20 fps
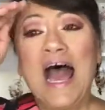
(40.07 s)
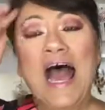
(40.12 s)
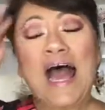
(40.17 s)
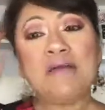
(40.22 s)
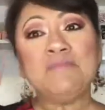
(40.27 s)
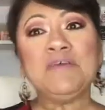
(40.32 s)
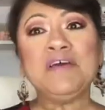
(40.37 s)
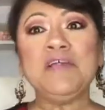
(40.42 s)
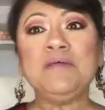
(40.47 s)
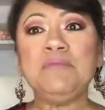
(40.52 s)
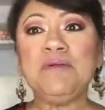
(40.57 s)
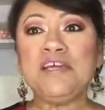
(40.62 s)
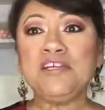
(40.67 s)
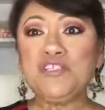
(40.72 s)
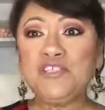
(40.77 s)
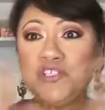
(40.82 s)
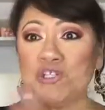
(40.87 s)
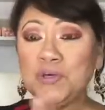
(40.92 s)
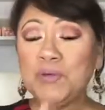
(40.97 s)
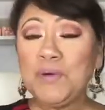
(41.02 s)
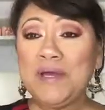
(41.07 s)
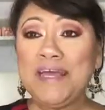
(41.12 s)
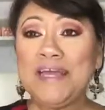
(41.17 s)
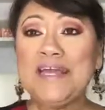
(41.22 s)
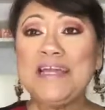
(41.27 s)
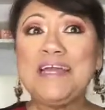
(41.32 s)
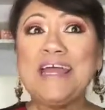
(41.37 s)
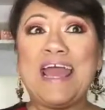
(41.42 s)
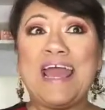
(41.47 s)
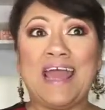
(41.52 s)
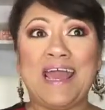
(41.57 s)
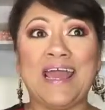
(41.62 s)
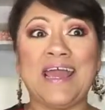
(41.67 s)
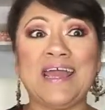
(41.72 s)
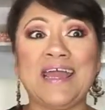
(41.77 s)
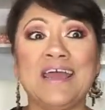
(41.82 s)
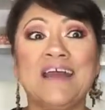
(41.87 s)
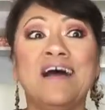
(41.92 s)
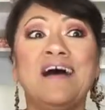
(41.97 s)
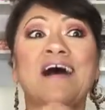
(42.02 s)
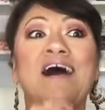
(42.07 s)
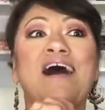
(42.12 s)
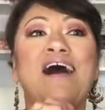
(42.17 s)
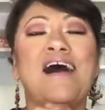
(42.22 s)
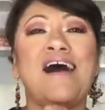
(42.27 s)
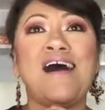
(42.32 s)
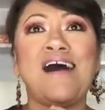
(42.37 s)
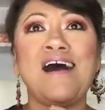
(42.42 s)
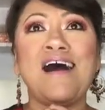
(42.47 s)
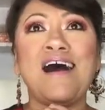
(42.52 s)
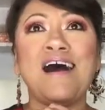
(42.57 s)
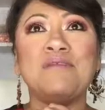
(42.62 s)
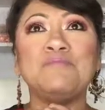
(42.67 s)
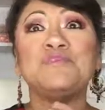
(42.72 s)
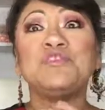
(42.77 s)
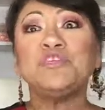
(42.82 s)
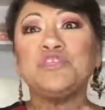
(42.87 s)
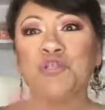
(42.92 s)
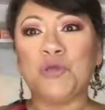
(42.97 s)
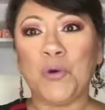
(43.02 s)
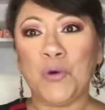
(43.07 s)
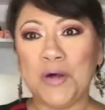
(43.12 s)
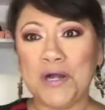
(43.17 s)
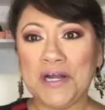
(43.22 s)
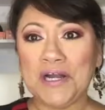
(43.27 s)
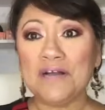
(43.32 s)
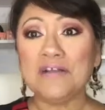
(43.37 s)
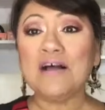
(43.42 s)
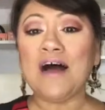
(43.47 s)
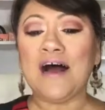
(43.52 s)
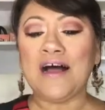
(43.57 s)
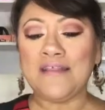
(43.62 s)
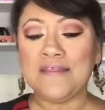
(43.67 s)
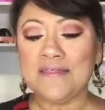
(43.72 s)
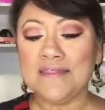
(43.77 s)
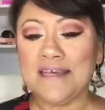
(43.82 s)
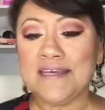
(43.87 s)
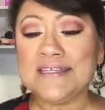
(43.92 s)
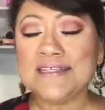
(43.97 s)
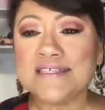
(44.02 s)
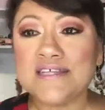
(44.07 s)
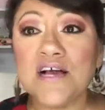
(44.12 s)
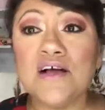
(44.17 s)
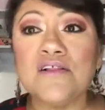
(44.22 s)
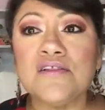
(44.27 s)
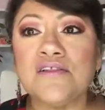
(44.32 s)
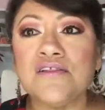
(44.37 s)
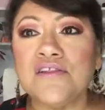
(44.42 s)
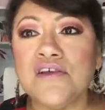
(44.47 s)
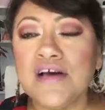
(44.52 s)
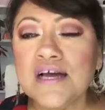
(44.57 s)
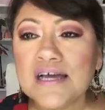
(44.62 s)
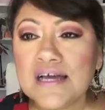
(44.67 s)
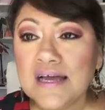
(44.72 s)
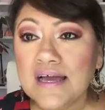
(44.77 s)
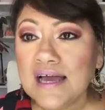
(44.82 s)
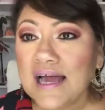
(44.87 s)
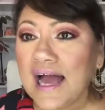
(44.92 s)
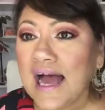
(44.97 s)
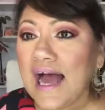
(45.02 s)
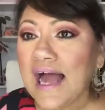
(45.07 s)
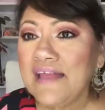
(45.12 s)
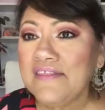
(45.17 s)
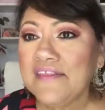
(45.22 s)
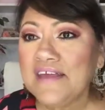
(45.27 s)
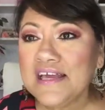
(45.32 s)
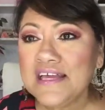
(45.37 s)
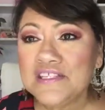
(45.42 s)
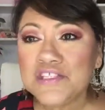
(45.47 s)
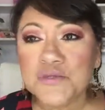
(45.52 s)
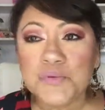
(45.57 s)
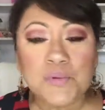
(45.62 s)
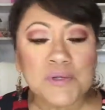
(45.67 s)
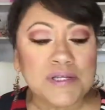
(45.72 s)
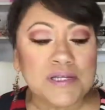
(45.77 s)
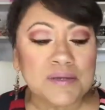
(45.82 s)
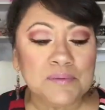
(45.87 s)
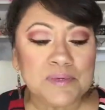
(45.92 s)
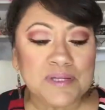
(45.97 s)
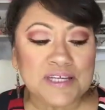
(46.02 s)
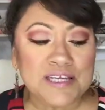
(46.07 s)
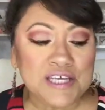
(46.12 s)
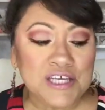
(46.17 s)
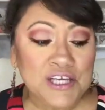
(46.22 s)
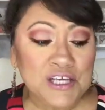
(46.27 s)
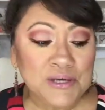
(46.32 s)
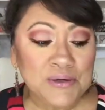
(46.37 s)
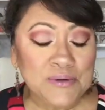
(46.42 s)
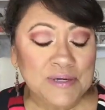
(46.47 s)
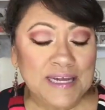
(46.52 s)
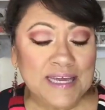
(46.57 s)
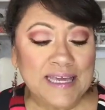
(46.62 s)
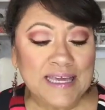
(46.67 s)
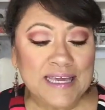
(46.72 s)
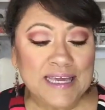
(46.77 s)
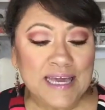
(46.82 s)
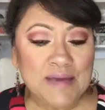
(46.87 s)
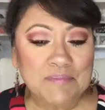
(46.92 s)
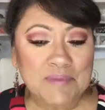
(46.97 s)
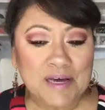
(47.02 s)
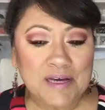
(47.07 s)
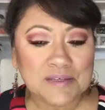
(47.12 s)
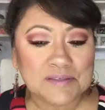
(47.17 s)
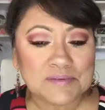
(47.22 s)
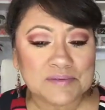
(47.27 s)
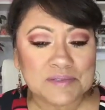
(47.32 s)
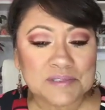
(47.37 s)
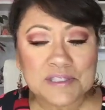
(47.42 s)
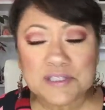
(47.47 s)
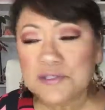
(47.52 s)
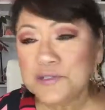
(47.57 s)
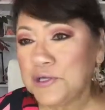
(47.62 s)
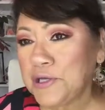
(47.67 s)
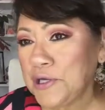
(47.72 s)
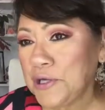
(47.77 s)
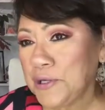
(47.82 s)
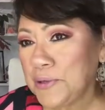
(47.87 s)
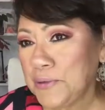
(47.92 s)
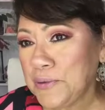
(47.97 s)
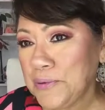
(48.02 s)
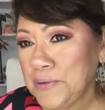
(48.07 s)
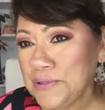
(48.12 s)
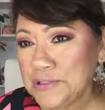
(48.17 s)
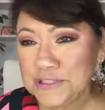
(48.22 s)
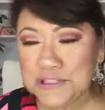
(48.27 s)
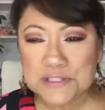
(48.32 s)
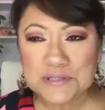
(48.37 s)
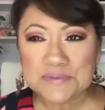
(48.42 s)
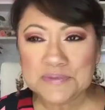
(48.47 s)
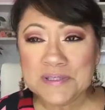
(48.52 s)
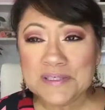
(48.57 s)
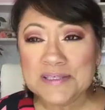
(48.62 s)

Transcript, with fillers: I'm going to be doing a um, tutorial on this look. I think it's really, really cute. It came out cute.